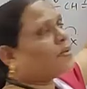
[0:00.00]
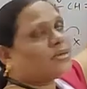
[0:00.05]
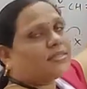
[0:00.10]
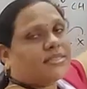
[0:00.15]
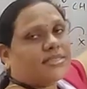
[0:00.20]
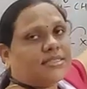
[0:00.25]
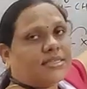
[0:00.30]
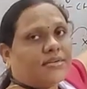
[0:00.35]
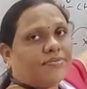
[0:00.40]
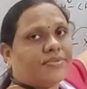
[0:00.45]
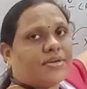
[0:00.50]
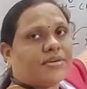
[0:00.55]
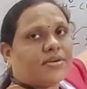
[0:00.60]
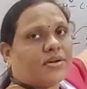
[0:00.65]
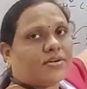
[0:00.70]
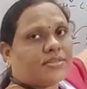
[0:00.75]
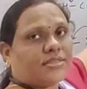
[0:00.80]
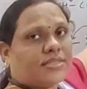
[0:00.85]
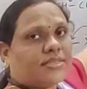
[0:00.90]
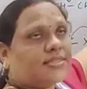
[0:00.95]
positive, then
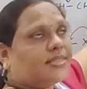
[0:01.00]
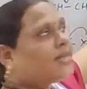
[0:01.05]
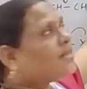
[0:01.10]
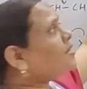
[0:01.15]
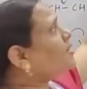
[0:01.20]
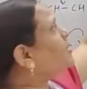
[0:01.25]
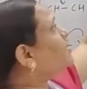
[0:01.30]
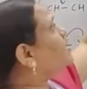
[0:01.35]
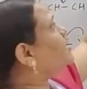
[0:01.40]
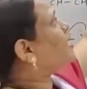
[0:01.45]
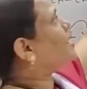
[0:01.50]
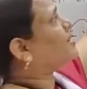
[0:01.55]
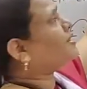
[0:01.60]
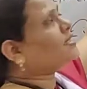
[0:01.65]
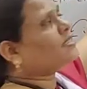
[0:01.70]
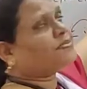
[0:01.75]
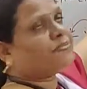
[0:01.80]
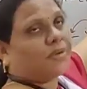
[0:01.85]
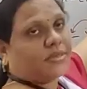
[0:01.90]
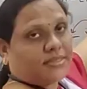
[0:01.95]
oxygen it
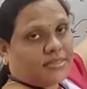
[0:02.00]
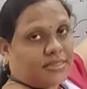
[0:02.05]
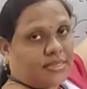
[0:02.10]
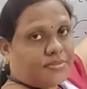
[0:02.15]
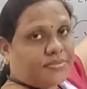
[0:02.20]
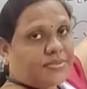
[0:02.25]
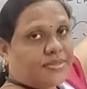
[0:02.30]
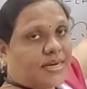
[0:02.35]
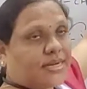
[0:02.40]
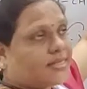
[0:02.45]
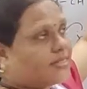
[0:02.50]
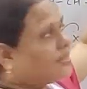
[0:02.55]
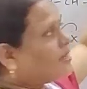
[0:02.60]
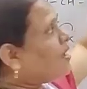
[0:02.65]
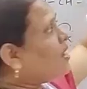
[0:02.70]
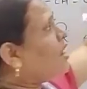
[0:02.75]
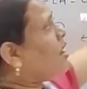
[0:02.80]
carries positive charge.